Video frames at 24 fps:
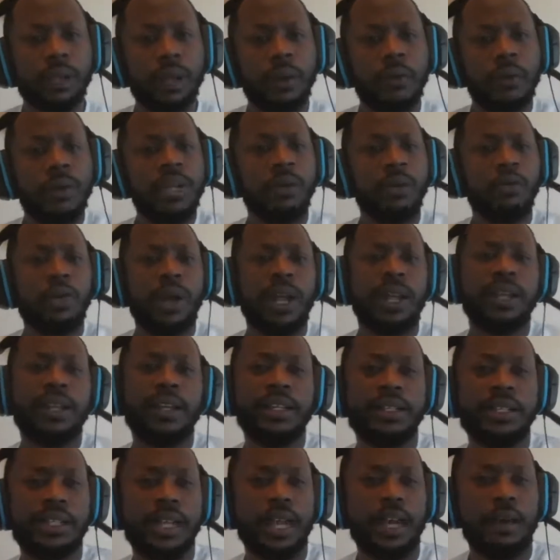when the
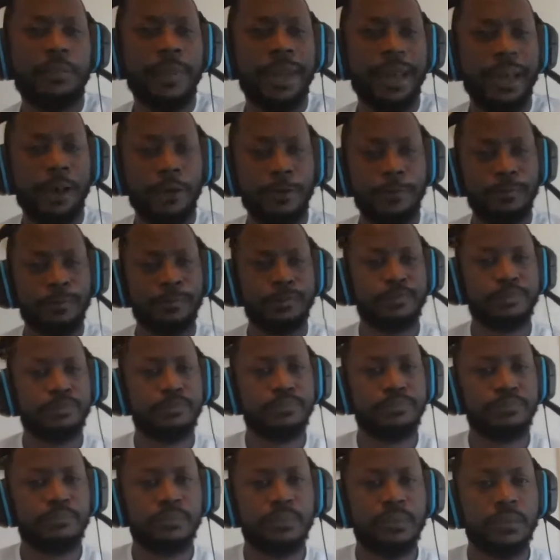rankings come out,
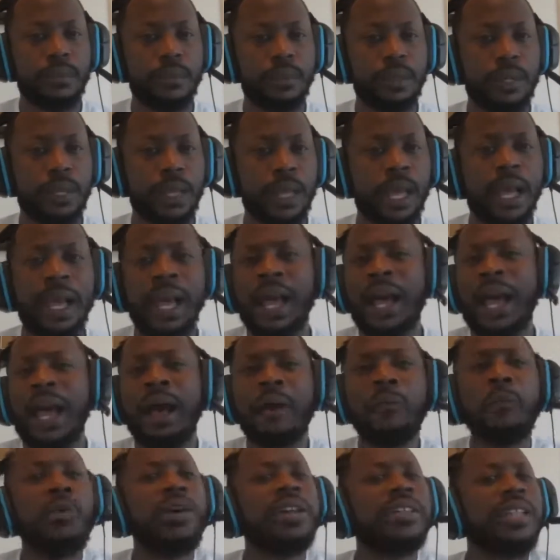
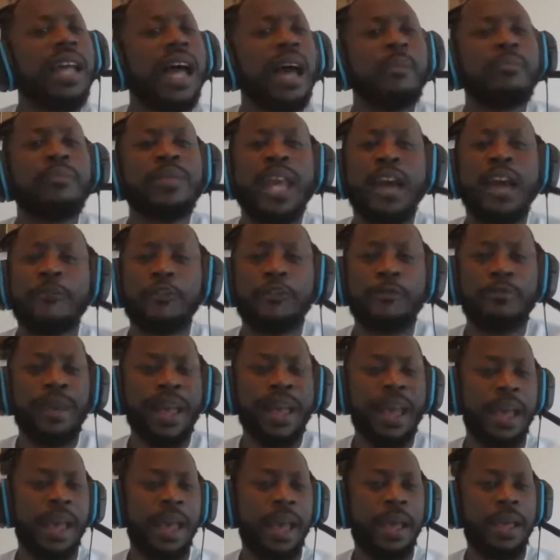I'm never
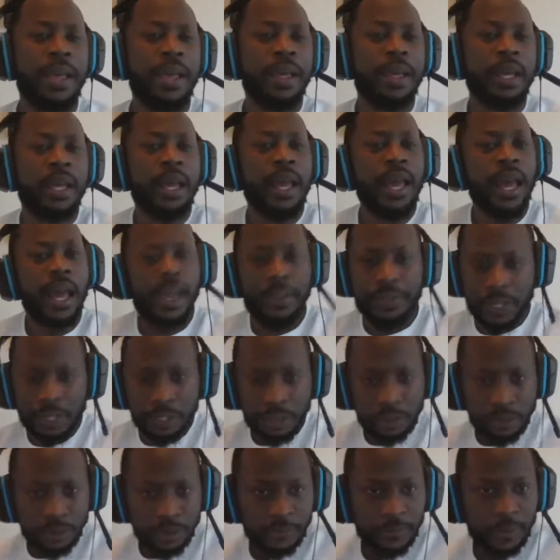mad at the
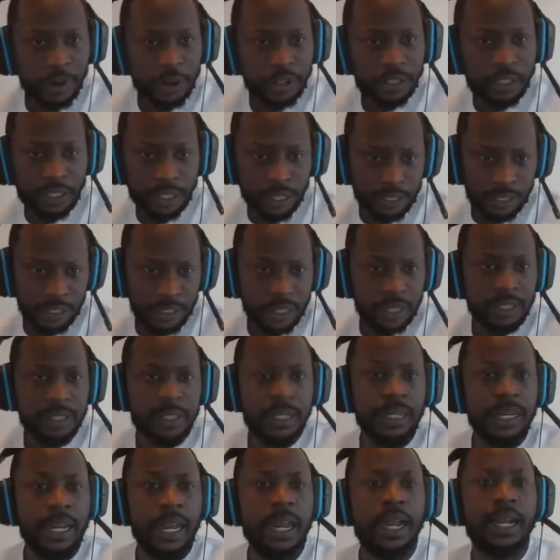University of
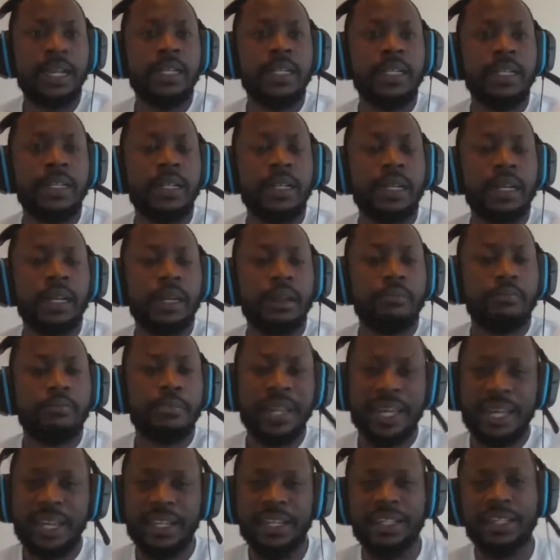Cincinnati
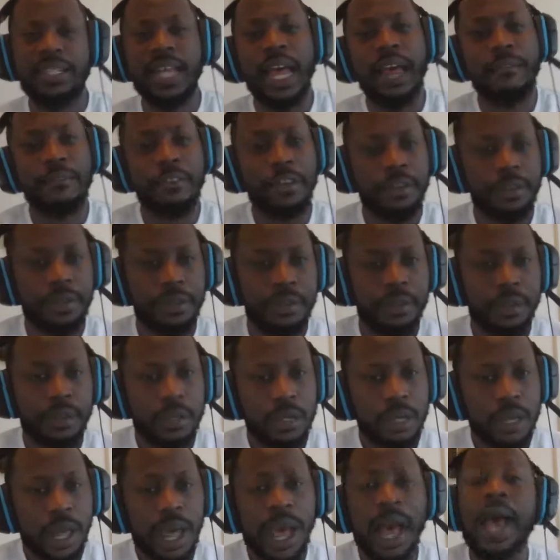being seventh.
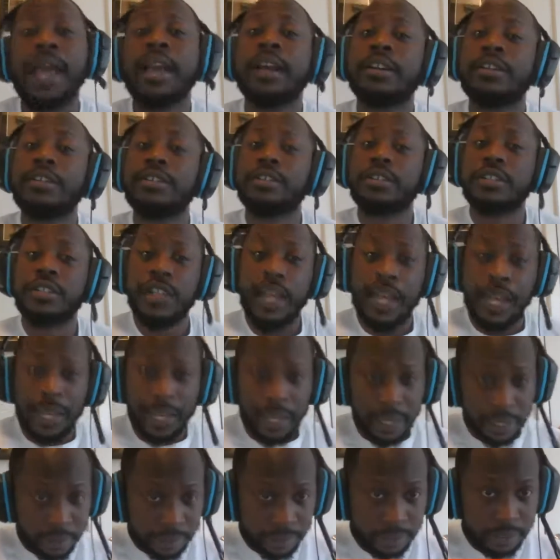I
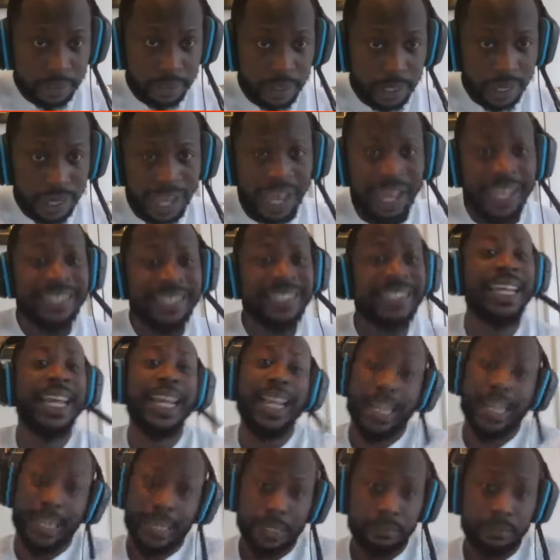understand. I
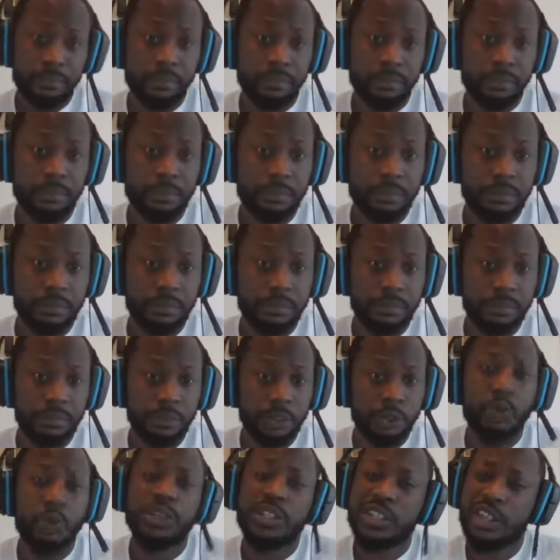get it
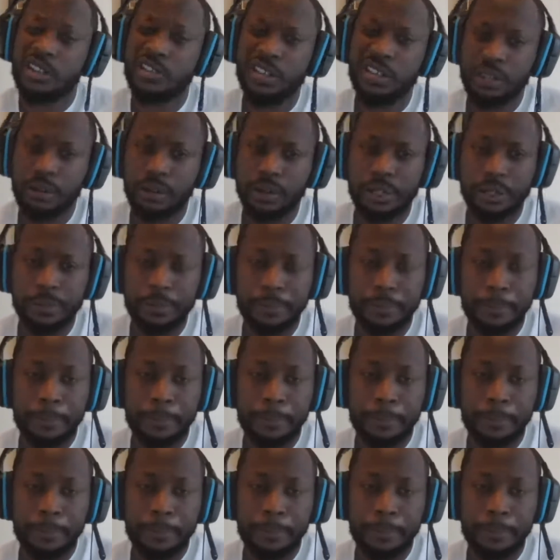to a certain degree.